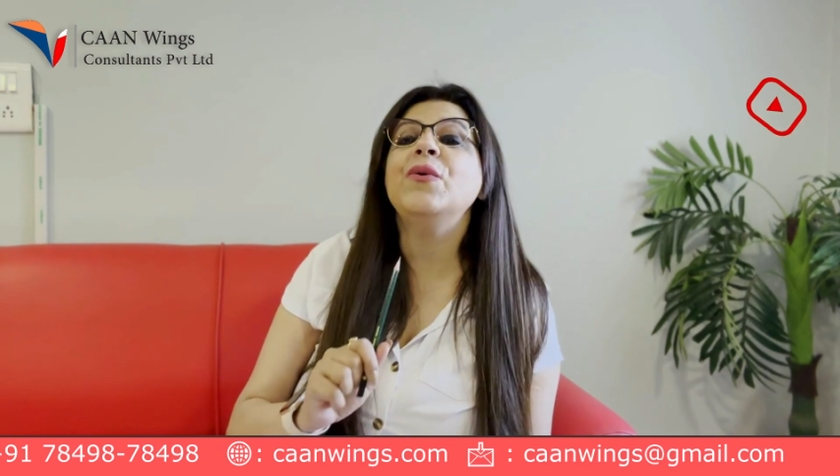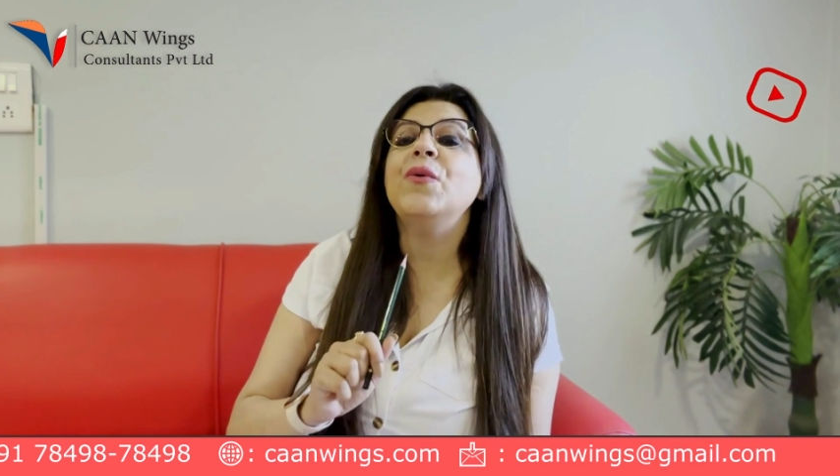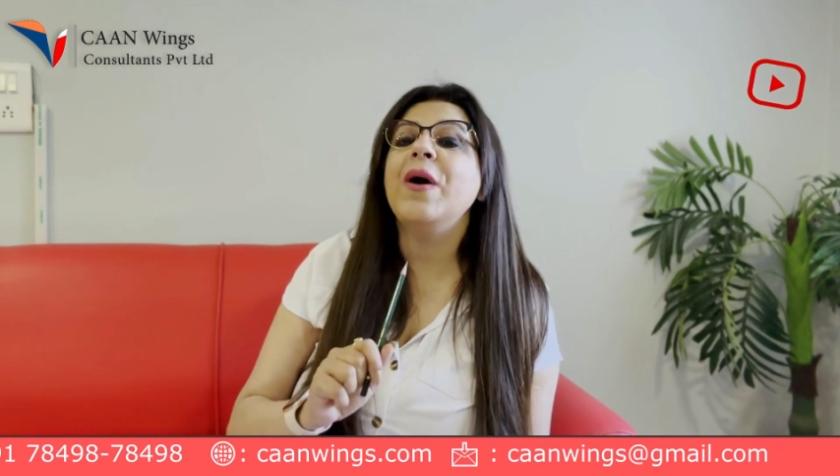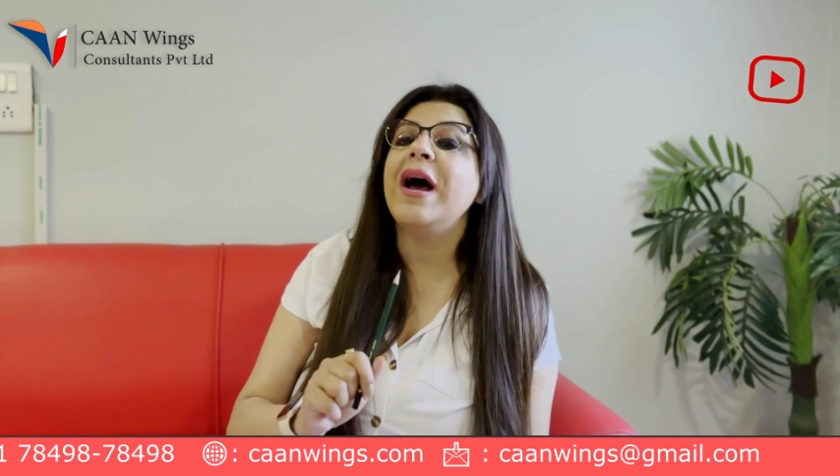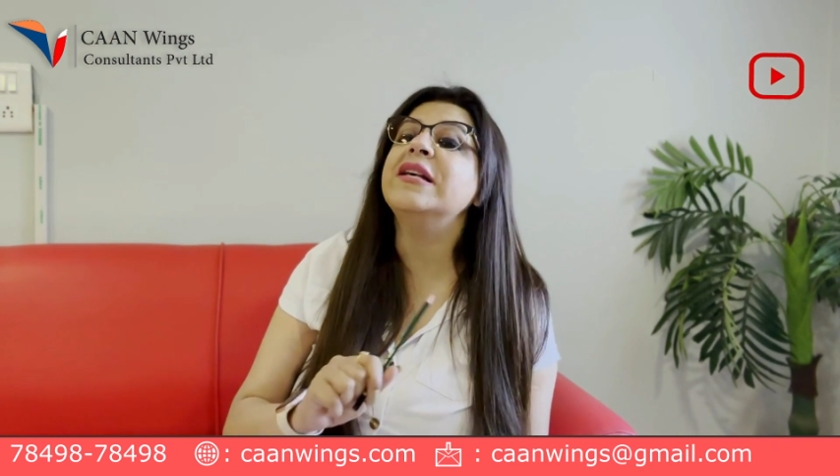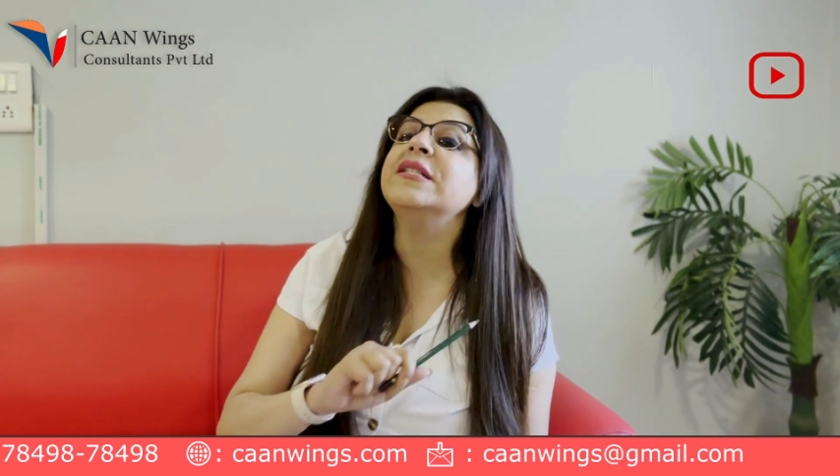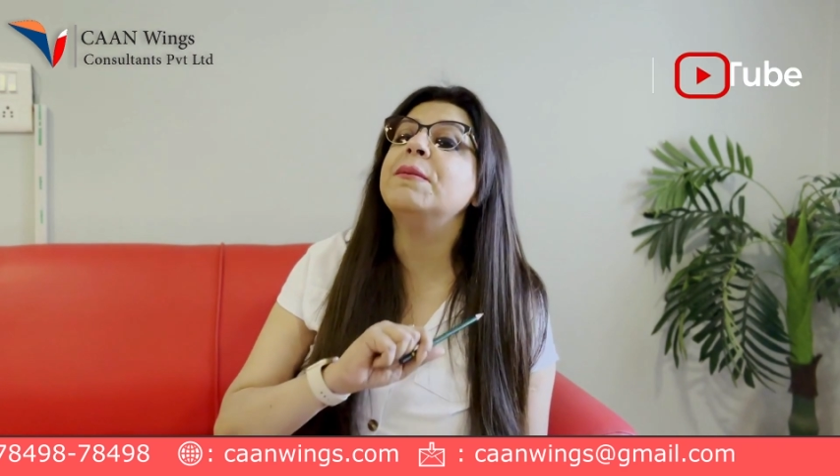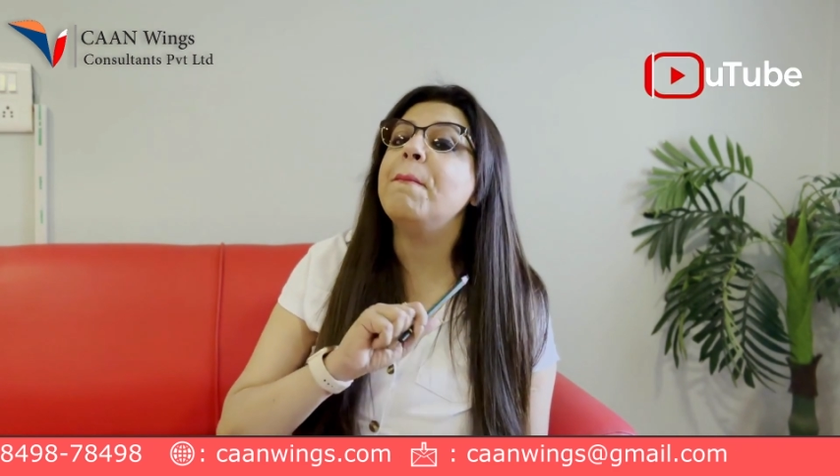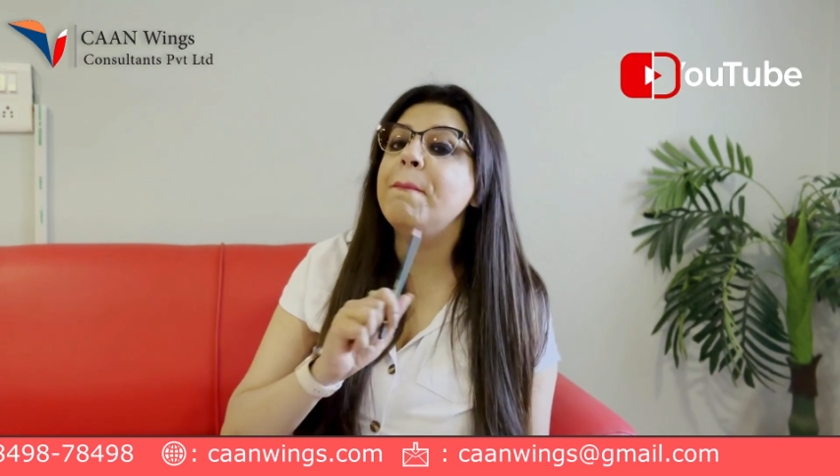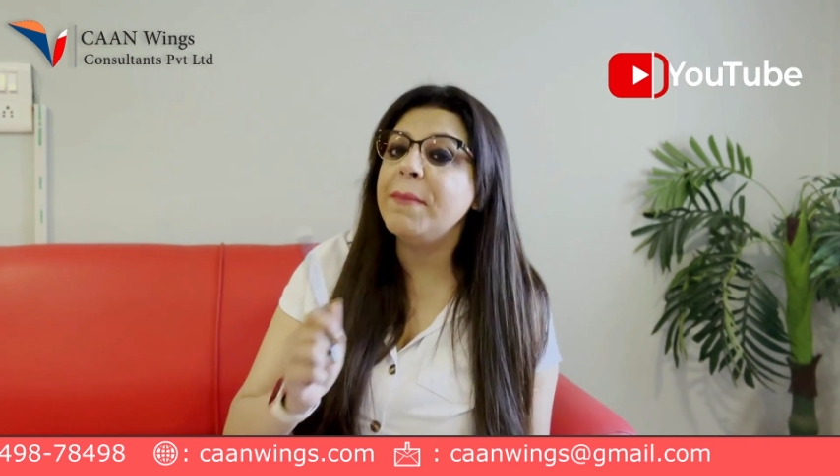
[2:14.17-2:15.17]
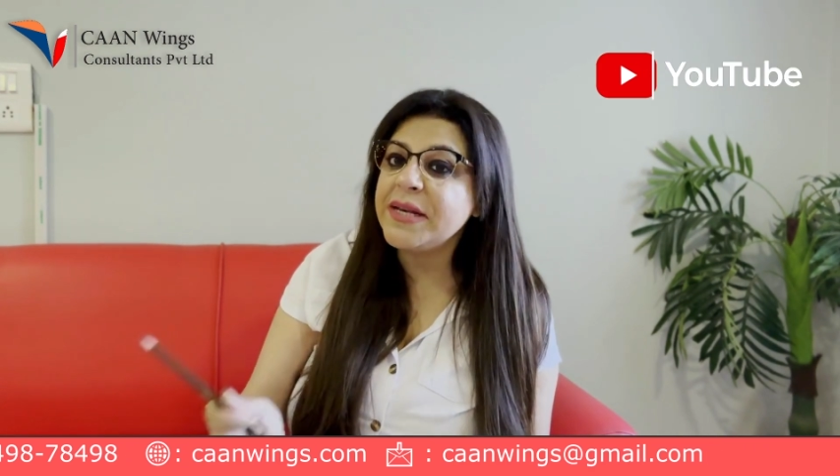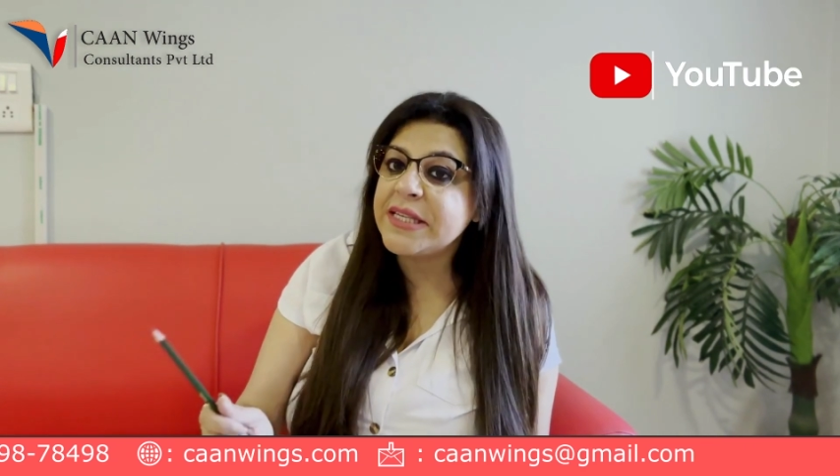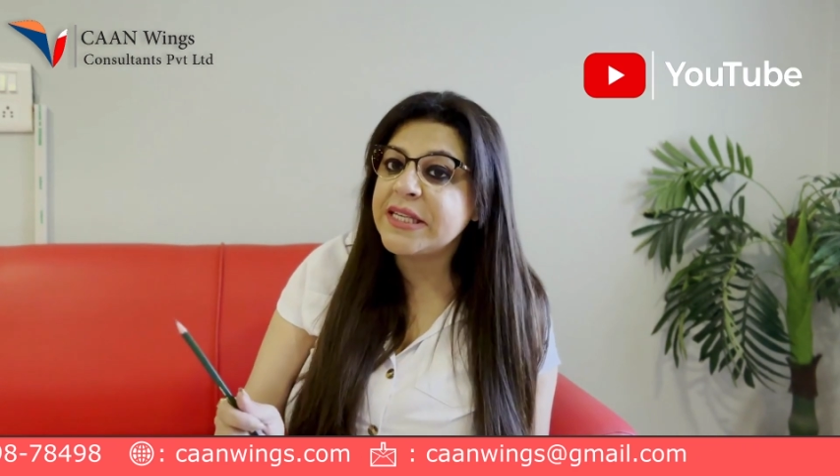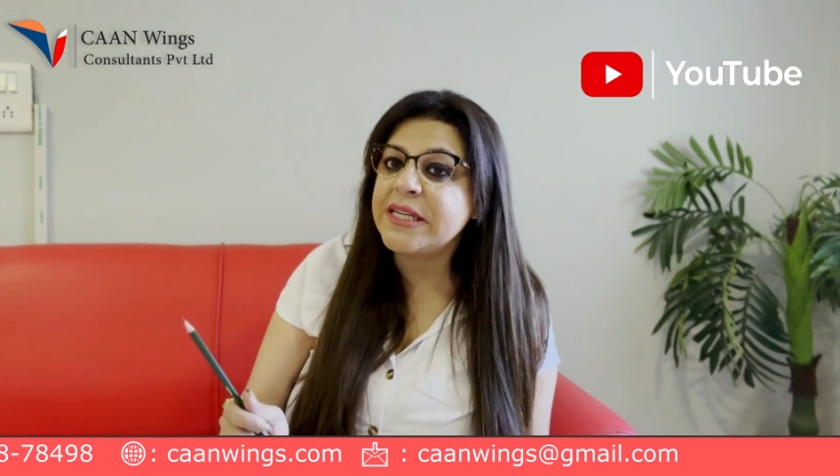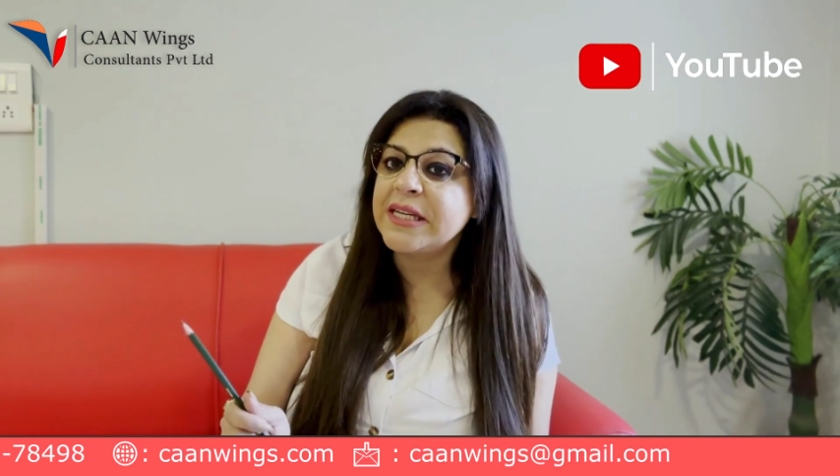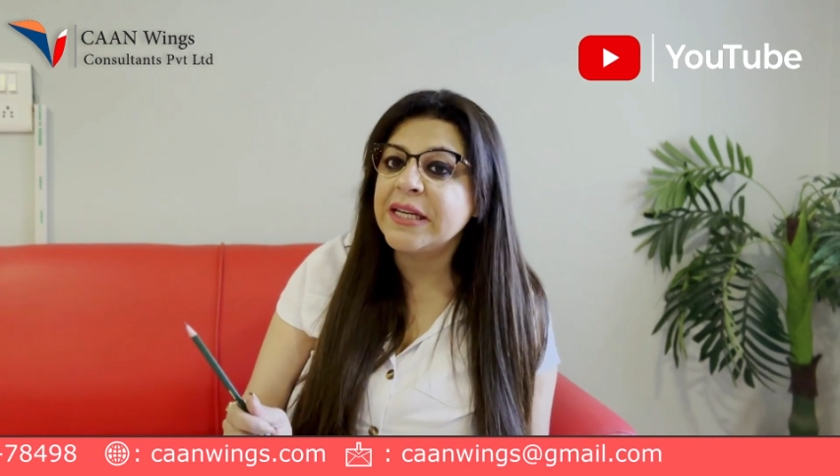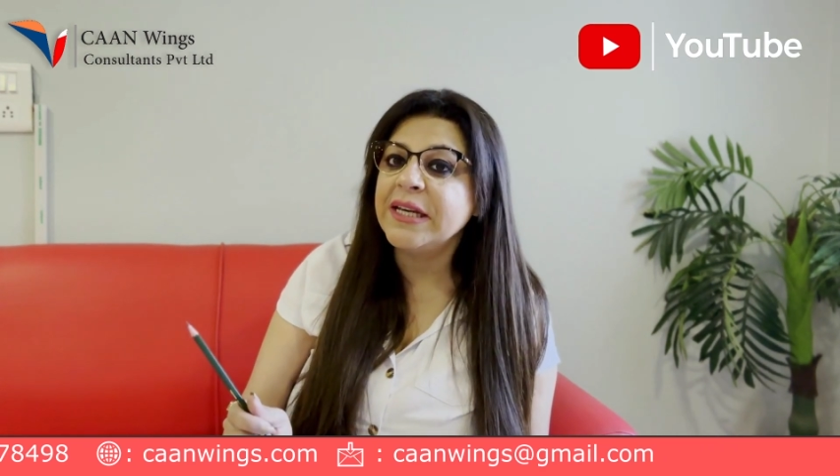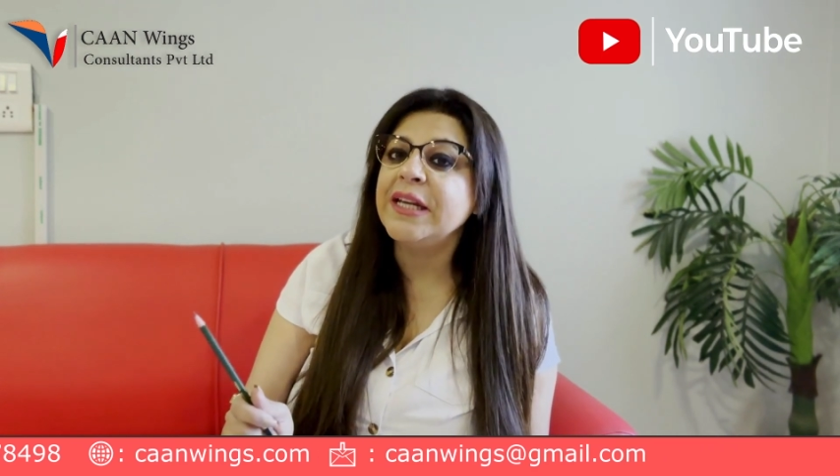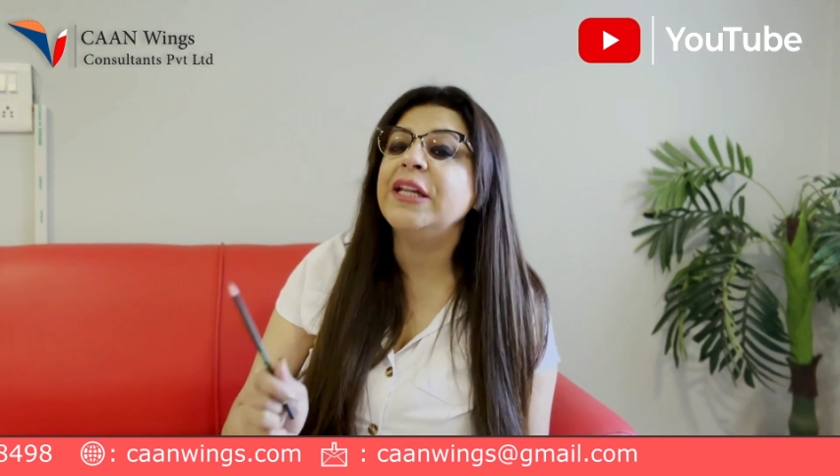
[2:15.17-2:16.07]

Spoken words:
who has missed